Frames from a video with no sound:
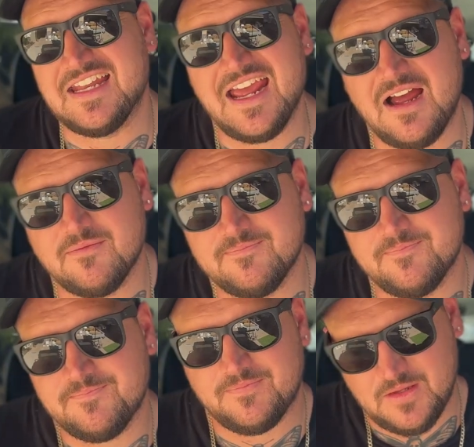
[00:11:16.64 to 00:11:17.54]
now
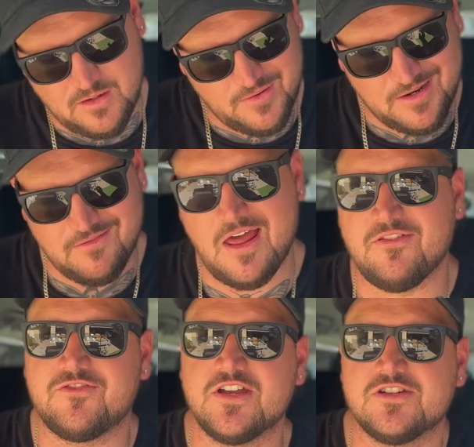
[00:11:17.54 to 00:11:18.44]
we can run the
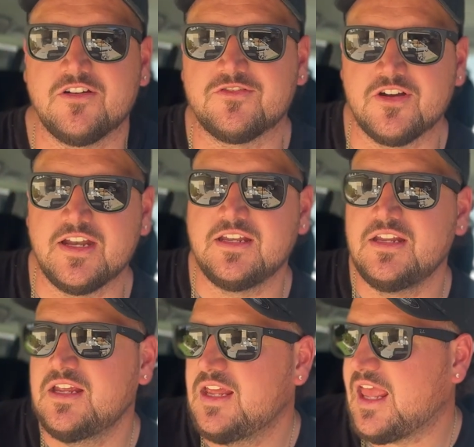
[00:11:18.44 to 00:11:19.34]
fridge off grid
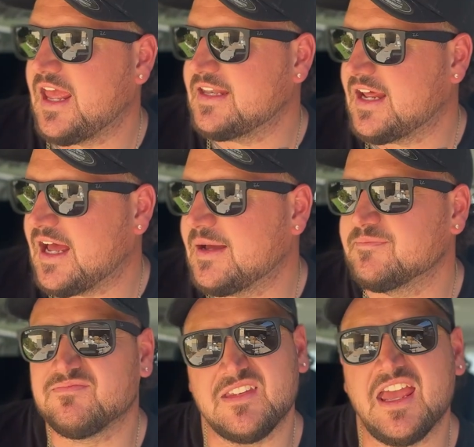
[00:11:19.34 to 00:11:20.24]
and um,
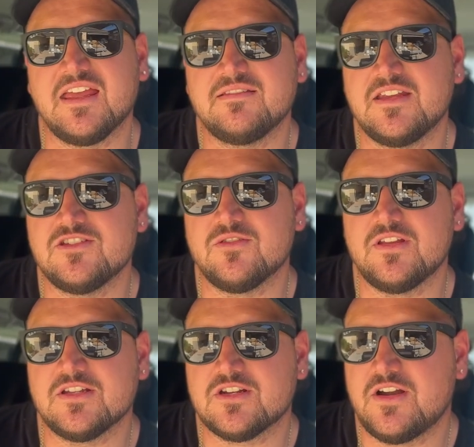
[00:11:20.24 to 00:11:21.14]
yeah, enjoy
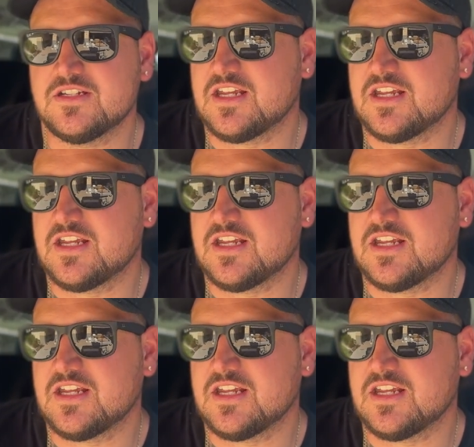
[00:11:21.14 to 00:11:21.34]
those creature